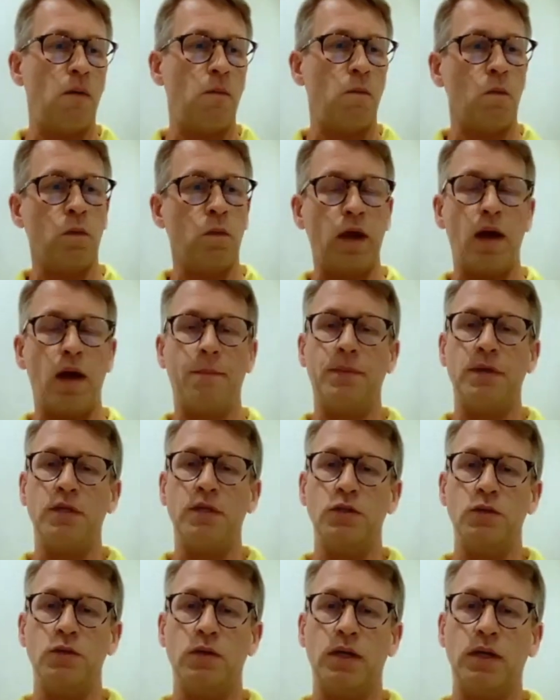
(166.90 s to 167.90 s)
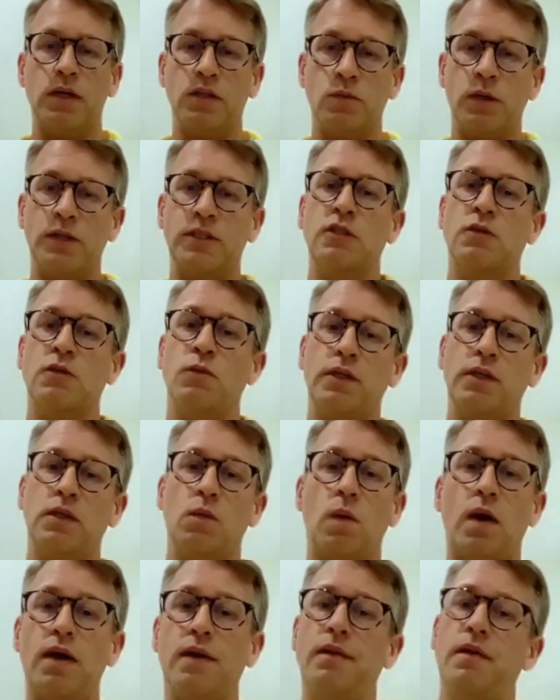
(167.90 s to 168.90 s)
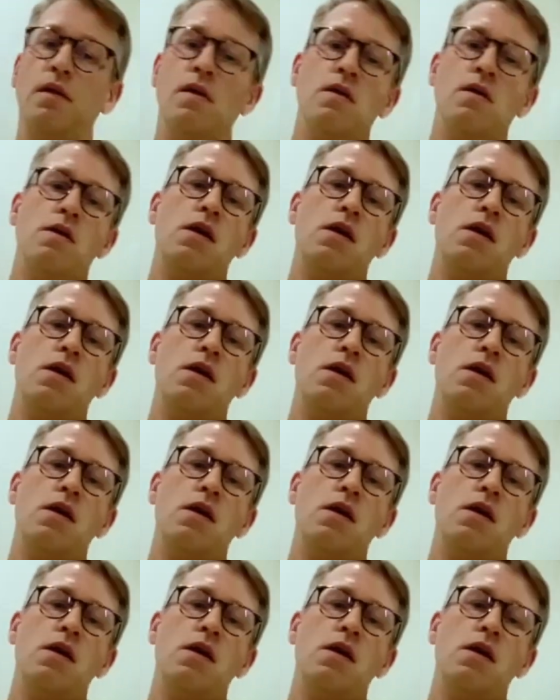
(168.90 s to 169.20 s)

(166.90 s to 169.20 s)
what happened during 2021,